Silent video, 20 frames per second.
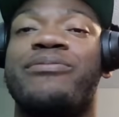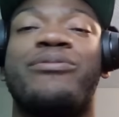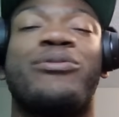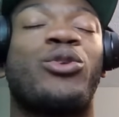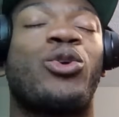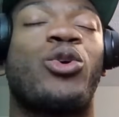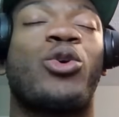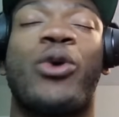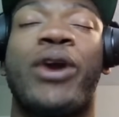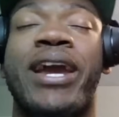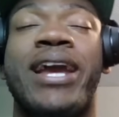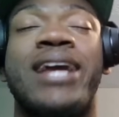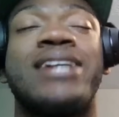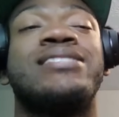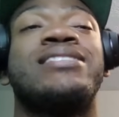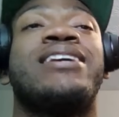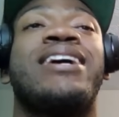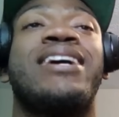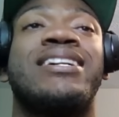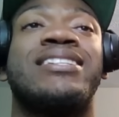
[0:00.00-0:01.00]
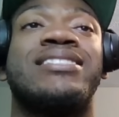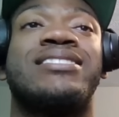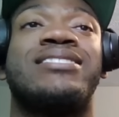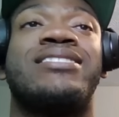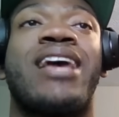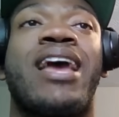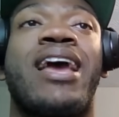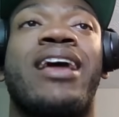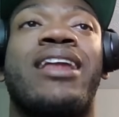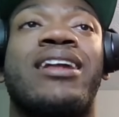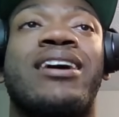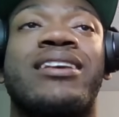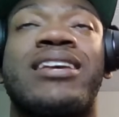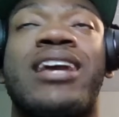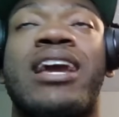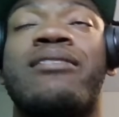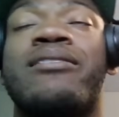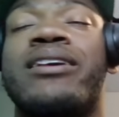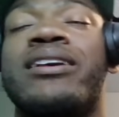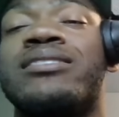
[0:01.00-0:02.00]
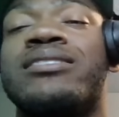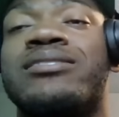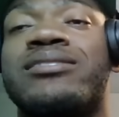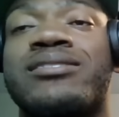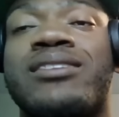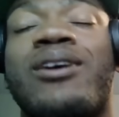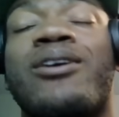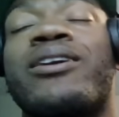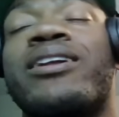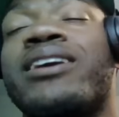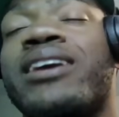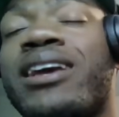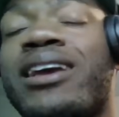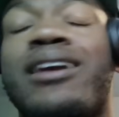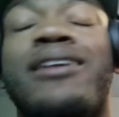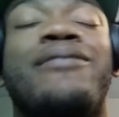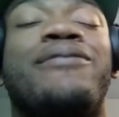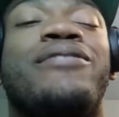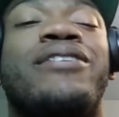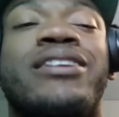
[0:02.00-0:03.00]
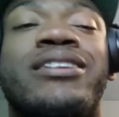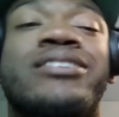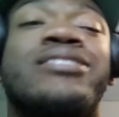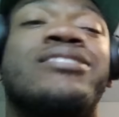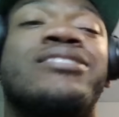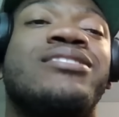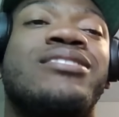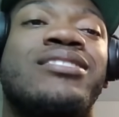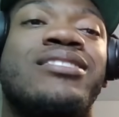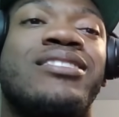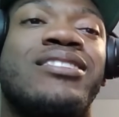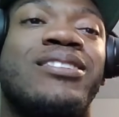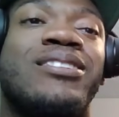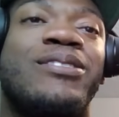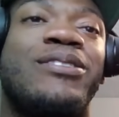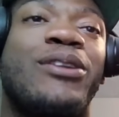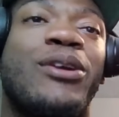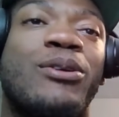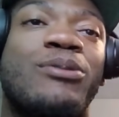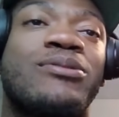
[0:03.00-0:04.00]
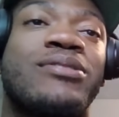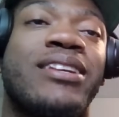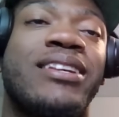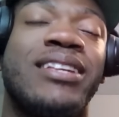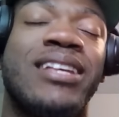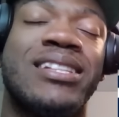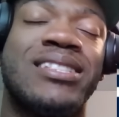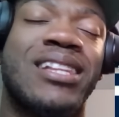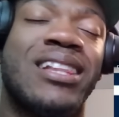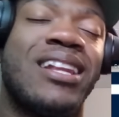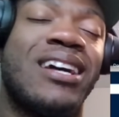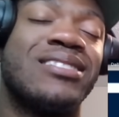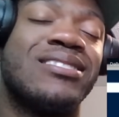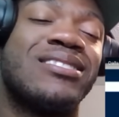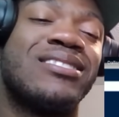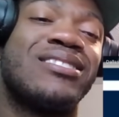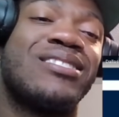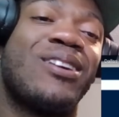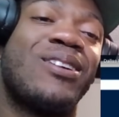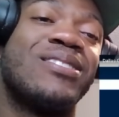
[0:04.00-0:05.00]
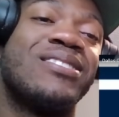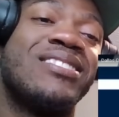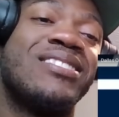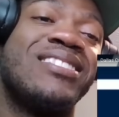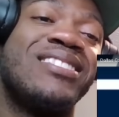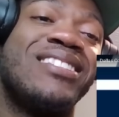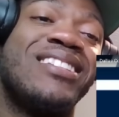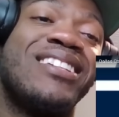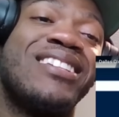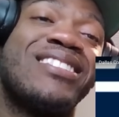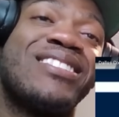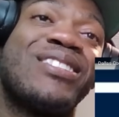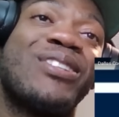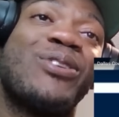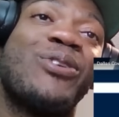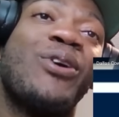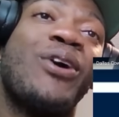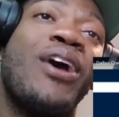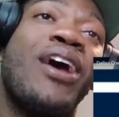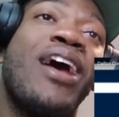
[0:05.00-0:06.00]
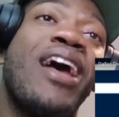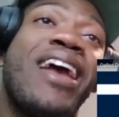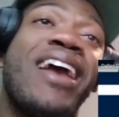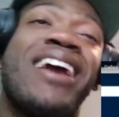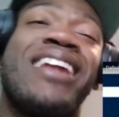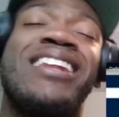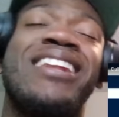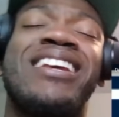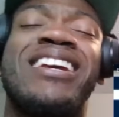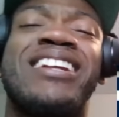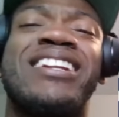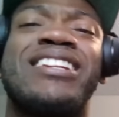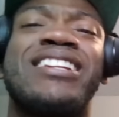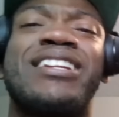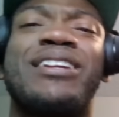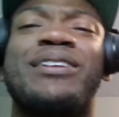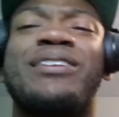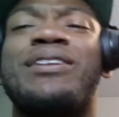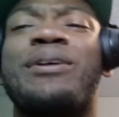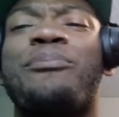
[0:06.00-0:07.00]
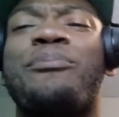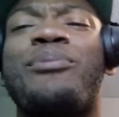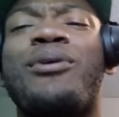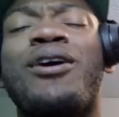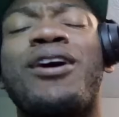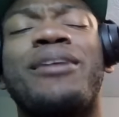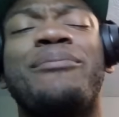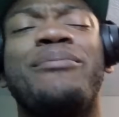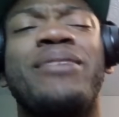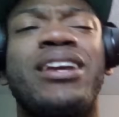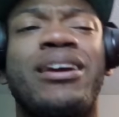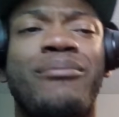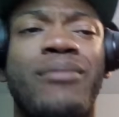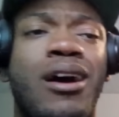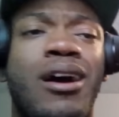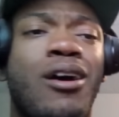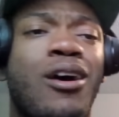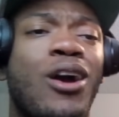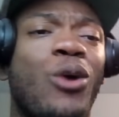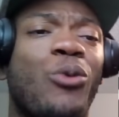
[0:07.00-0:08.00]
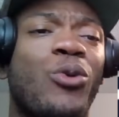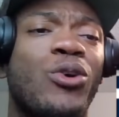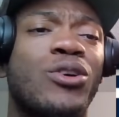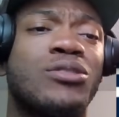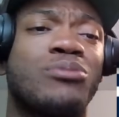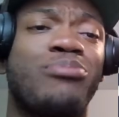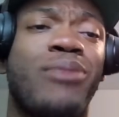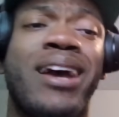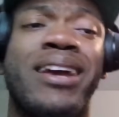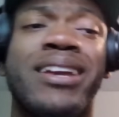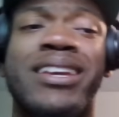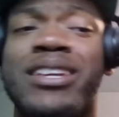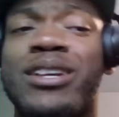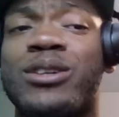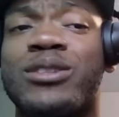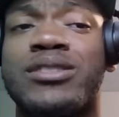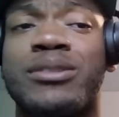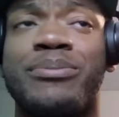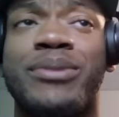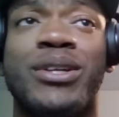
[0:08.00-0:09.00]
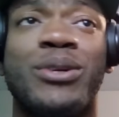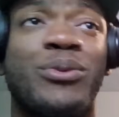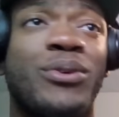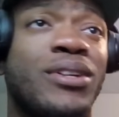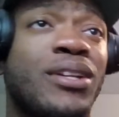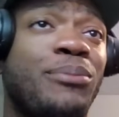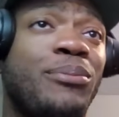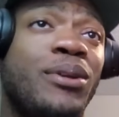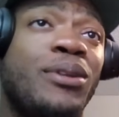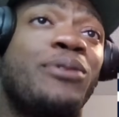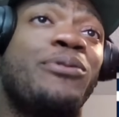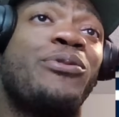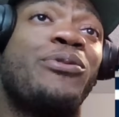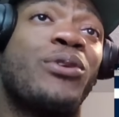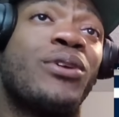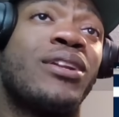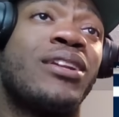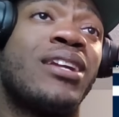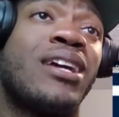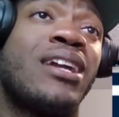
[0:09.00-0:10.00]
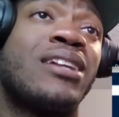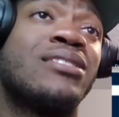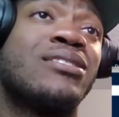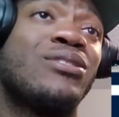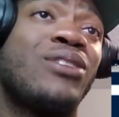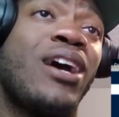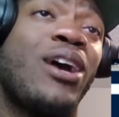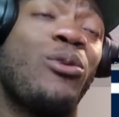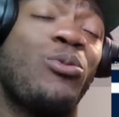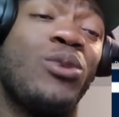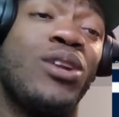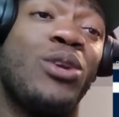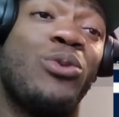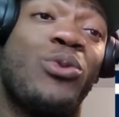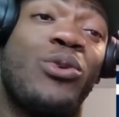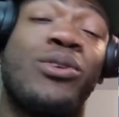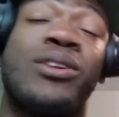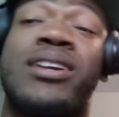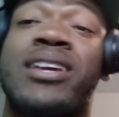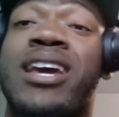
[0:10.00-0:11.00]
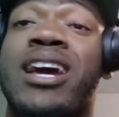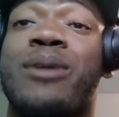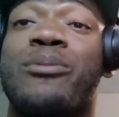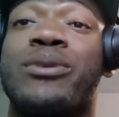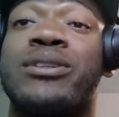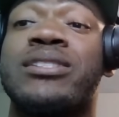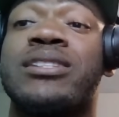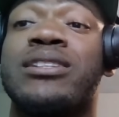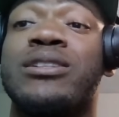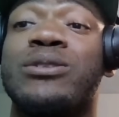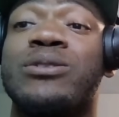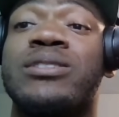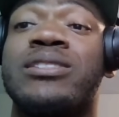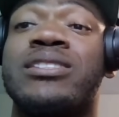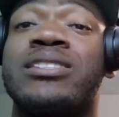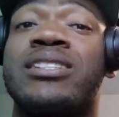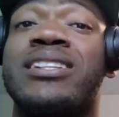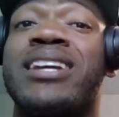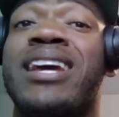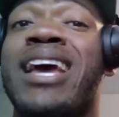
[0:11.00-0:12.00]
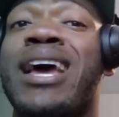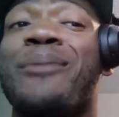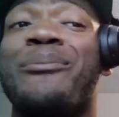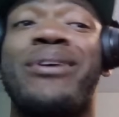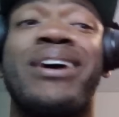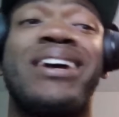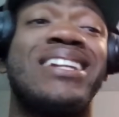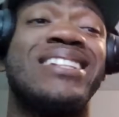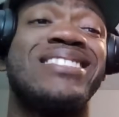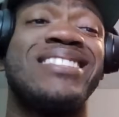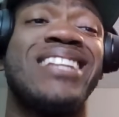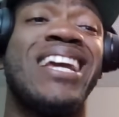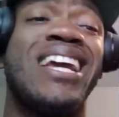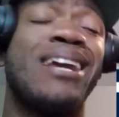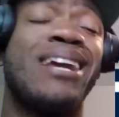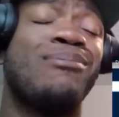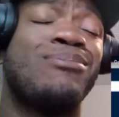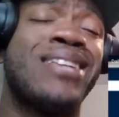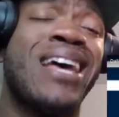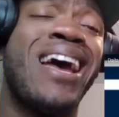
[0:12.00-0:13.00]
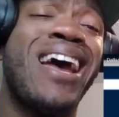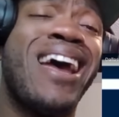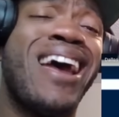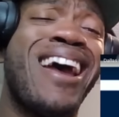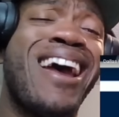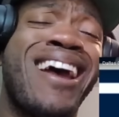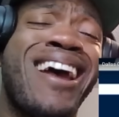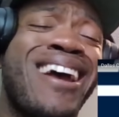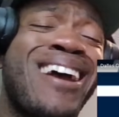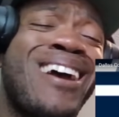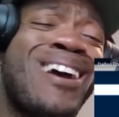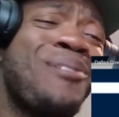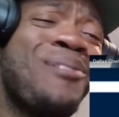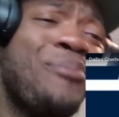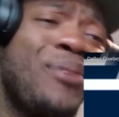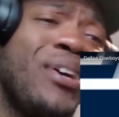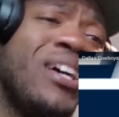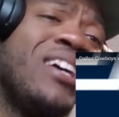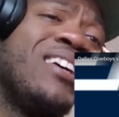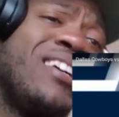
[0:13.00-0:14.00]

crazy ass stat, a game that he started and finished. You know what I'm saying? He hasn't lost a start since then. So, and then the part of me in my heart wants my Eagles to be the one to beat the 49ers. So I really want the Cowboys to lose this shit. But at the same time,